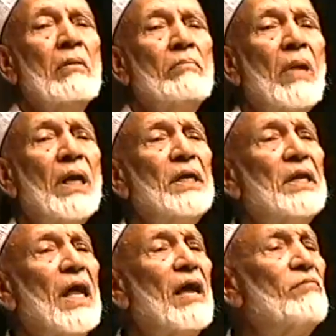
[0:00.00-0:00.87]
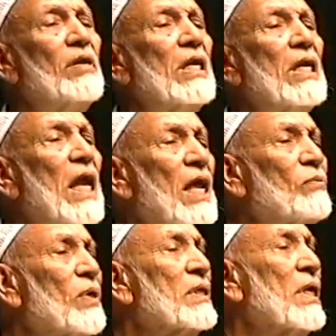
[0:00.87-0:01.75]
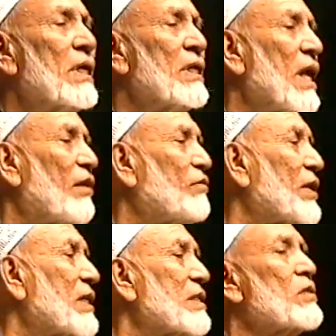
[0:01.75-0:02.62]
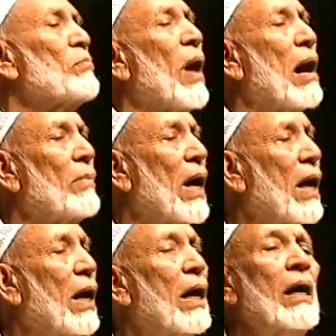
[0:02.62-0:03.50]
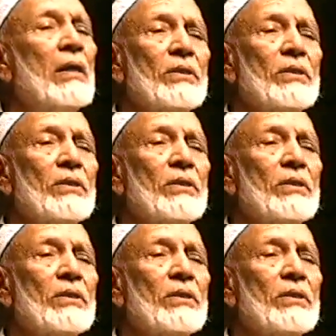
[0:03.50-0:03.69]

Man, in every language, in the African it says mama.